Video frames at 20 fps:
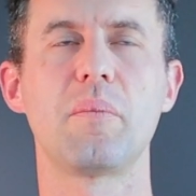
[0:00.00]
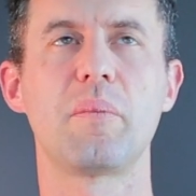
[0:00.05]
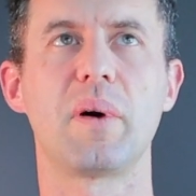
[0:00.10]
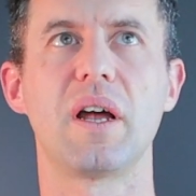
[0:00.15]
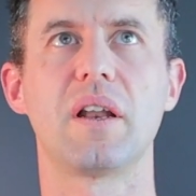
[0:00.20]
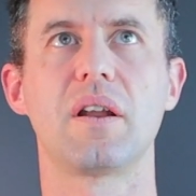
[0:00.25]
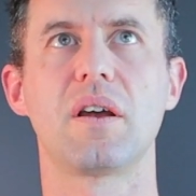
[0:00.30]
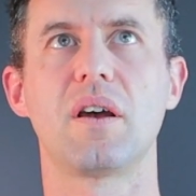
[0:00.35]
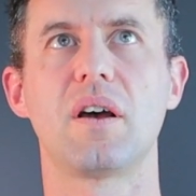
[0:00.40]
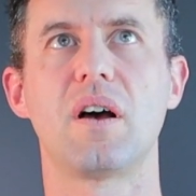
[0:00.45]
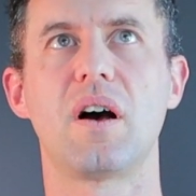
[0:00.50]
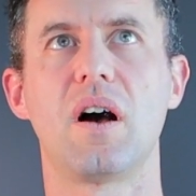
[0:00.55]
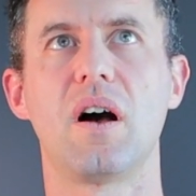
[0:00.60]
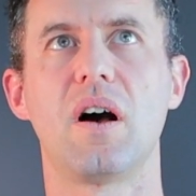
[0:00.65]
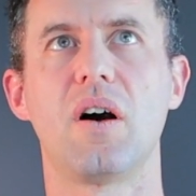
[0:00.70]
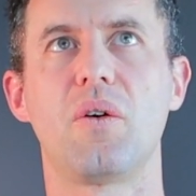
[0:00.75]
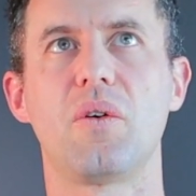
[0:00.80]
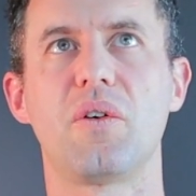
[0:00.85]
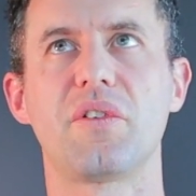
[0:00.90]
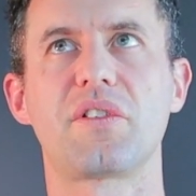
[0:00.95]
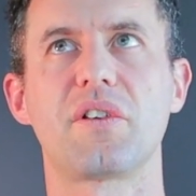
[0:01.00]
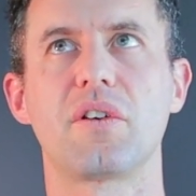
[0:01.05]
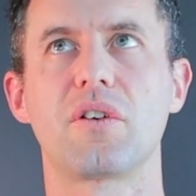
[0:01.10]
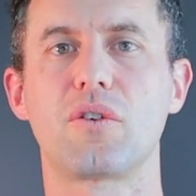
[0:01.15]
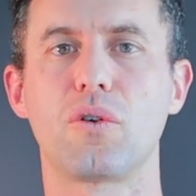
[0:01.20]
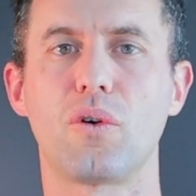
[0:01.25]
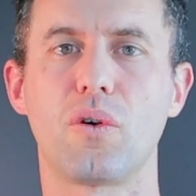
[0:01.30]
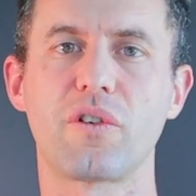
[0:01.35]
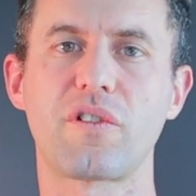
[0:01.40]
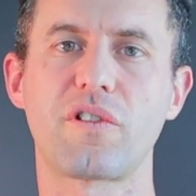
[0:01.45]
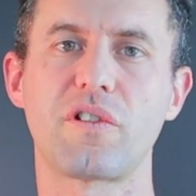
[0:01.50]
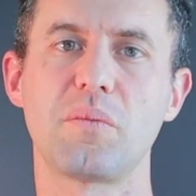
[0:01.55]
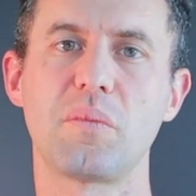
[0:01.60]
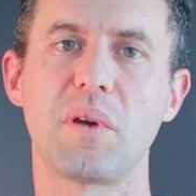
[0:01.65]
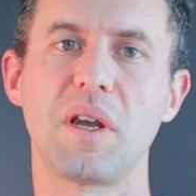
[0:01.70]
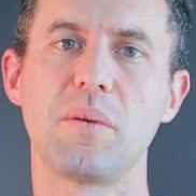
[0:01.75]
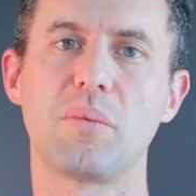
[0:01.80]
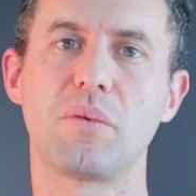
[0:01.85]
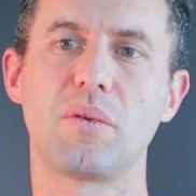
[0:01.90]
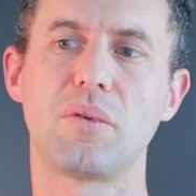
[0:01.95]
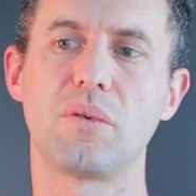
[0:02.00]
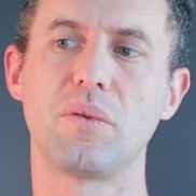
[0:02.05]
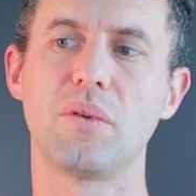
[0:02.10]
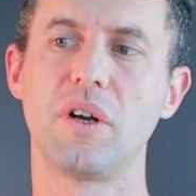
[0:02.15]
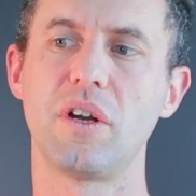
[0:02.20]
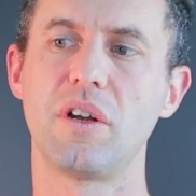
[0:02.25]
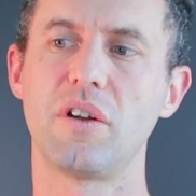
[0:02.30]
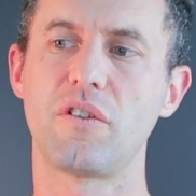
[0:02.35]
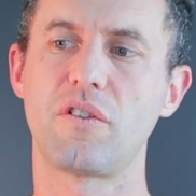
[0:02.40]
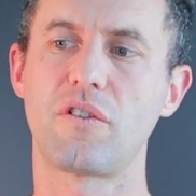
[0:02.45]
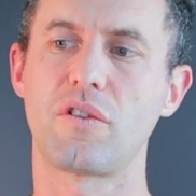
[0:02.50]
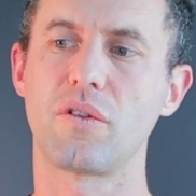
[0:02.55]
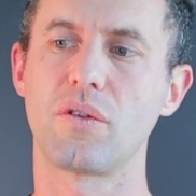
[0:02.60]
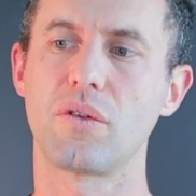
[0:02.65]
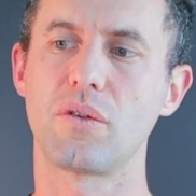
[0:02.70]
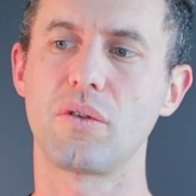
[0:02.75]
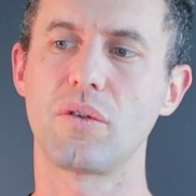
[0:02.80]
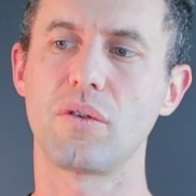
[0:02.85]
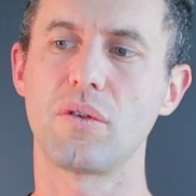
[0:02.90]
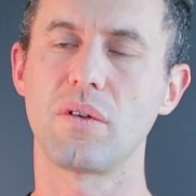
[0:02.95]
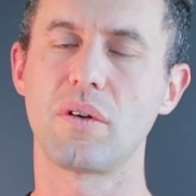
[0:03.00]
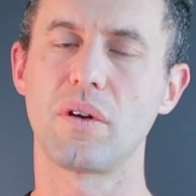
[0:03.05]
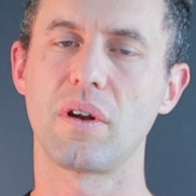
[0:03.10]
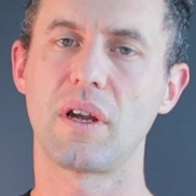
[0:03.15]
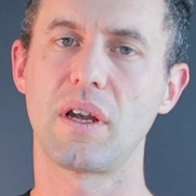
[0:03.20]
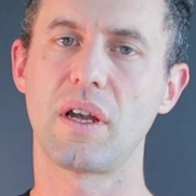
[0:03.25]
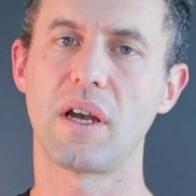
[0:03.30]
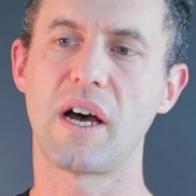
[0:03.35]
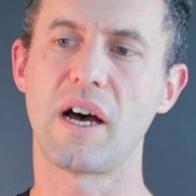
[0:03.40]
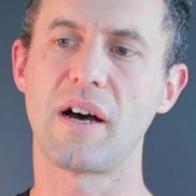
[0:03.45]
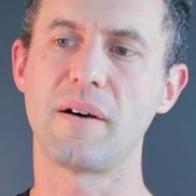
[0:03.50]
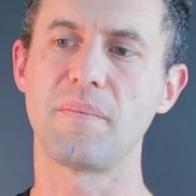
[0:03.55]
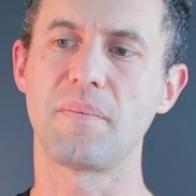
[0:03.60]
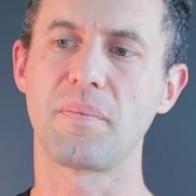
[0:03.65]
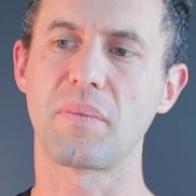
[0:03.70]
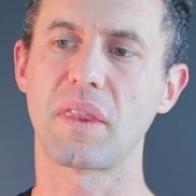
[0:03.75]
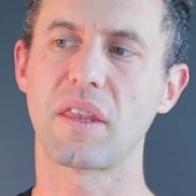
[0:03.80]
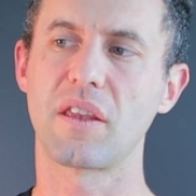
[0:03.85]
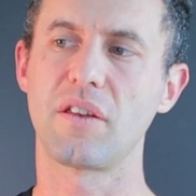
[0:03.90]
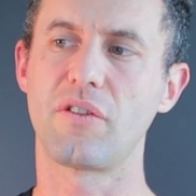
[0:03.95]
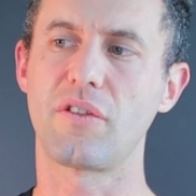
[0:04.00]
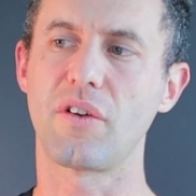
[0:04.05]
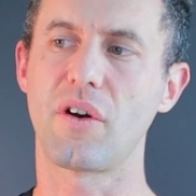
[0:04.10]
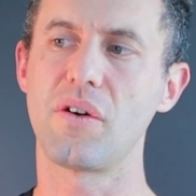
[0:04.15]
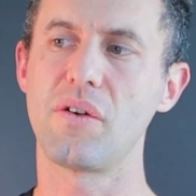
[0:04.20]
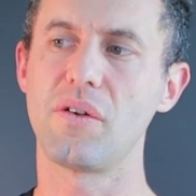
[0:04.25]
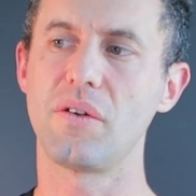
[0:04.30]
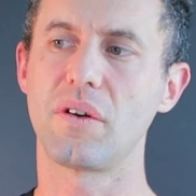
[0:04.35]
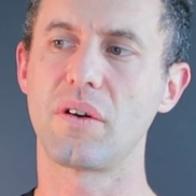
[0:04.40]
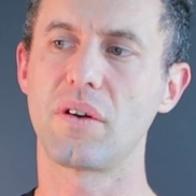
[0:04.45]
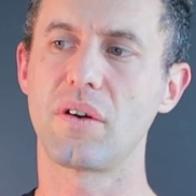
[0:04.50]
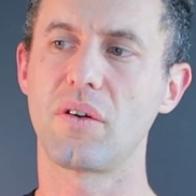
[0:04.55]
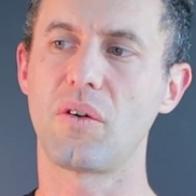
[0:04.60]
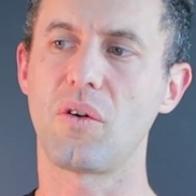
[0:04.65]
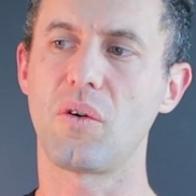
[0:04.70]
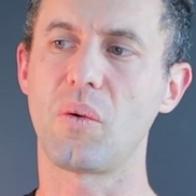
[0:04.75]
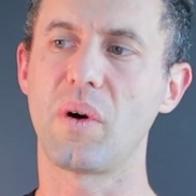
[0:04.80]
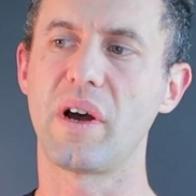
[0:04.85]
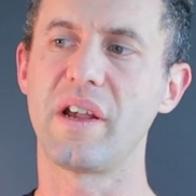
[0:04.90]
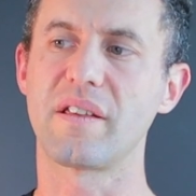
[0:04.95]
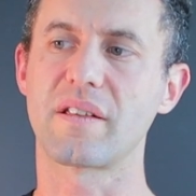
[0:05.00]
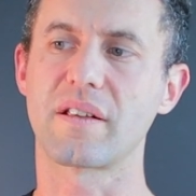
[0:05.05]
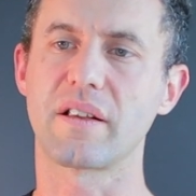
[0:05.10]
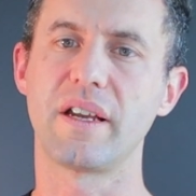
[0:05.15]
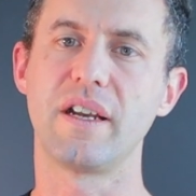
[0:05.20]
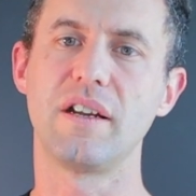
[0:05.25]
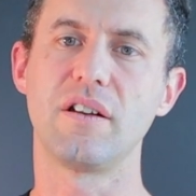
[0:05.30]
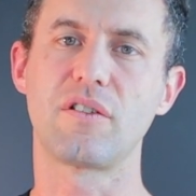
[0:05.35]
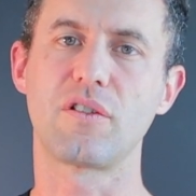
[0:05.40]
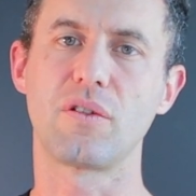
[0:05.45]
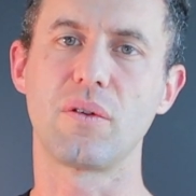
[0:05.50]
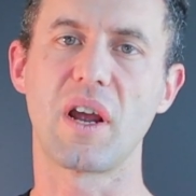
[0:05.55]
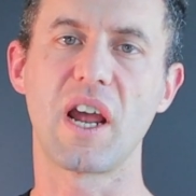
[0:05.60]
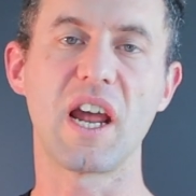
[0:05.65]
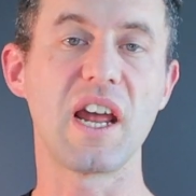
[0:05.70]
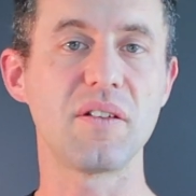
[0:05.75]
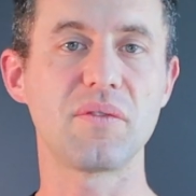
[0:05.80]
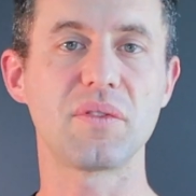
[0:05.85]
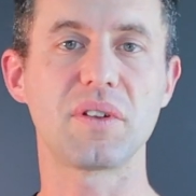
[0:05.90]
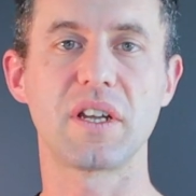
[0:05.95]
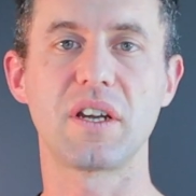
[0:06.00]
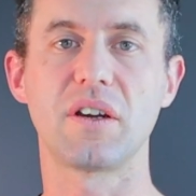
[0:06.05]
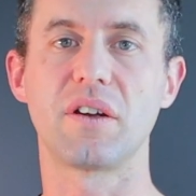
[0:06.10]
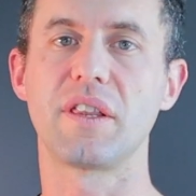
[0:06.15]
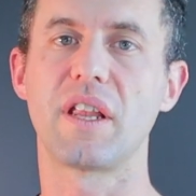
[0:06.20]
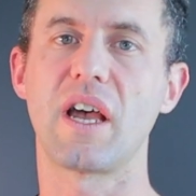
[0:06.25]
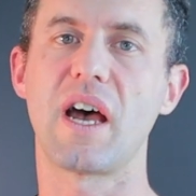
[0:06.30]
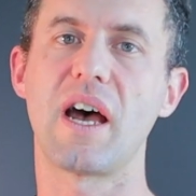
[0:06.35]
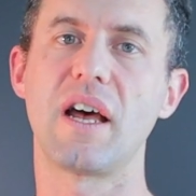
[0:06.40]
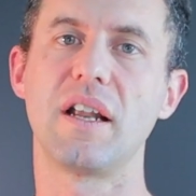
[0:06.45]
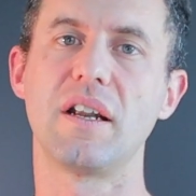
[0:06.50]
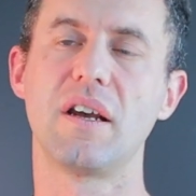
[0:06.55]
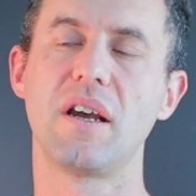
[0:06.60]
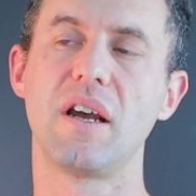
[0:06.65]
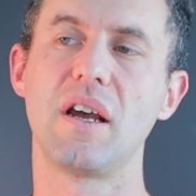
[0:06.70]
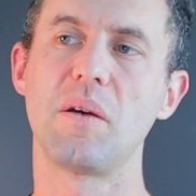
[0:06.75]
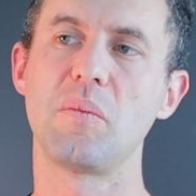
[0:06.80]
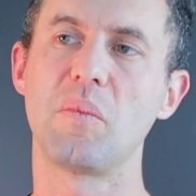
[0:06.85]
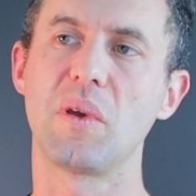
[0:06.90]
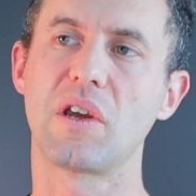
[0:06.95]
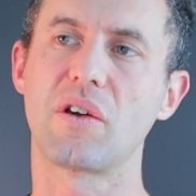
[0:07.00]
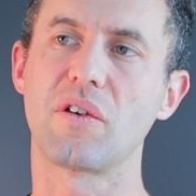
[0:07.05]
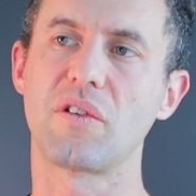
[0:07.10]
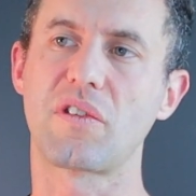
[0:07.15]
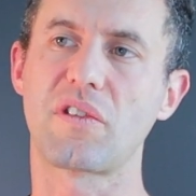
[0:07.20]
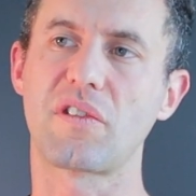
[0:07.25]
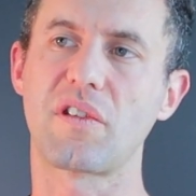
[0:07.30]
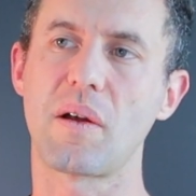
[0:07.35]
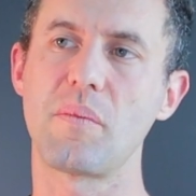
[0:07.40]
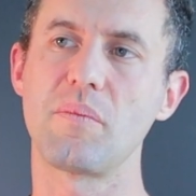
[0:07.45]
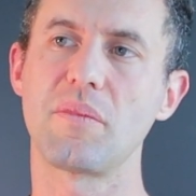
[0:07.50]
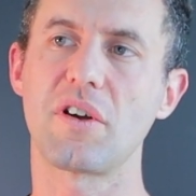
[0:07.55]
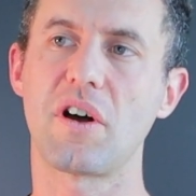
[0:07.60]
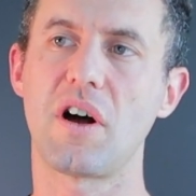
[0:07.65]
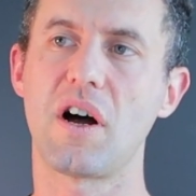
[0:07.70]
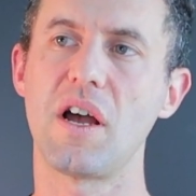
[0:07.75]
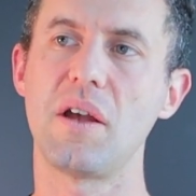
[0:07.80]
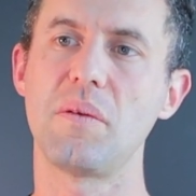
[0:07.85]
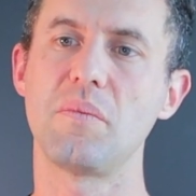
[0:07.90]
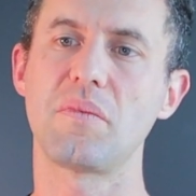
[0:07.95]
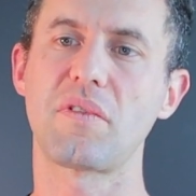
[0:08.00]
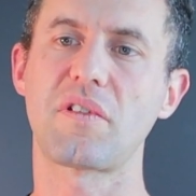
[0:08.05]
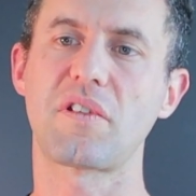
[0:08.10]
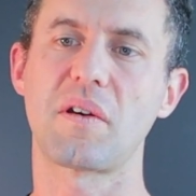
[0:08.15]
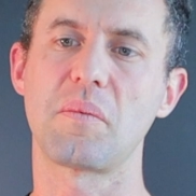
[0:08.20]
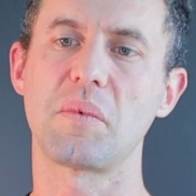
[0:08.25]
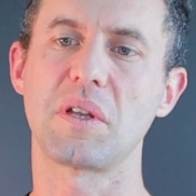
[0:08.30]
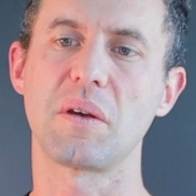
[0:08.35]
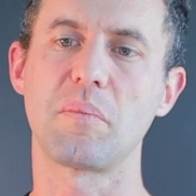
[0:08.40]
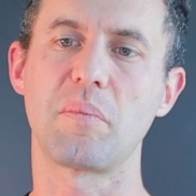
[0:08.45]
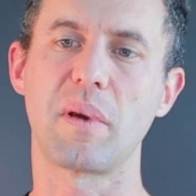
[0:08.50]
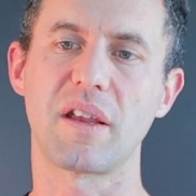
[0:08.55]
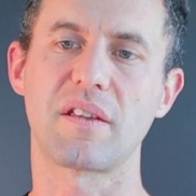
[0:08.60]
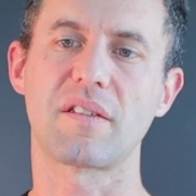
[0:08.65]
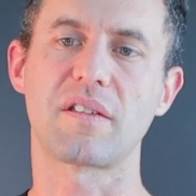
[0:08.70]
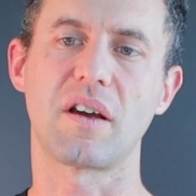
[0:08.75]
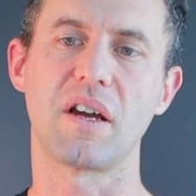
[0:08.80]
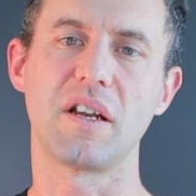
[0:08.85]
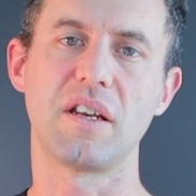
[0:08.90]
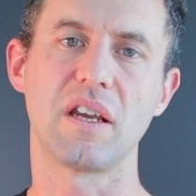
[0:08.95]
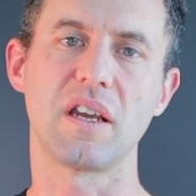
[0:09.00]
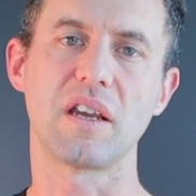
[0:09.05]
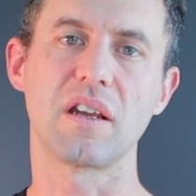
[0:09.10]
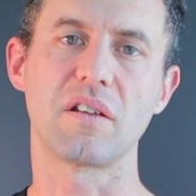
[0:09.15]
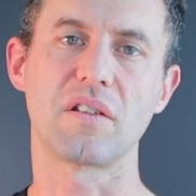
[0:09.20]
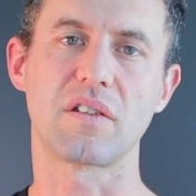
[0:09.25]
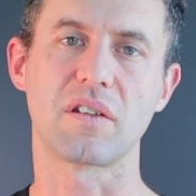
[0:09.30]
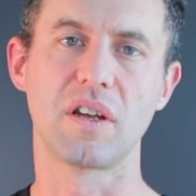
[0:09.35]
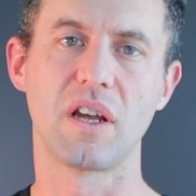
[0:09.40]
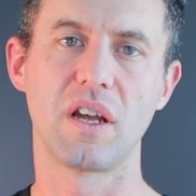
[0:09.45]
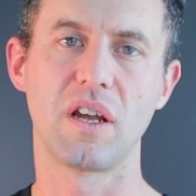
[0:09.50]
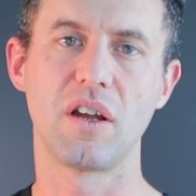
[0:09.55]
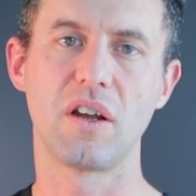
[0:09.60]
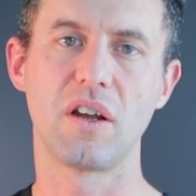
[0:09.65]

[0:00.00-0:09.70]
But also caution people to don't always lean too heavily on that, because sometimes some of the best ideas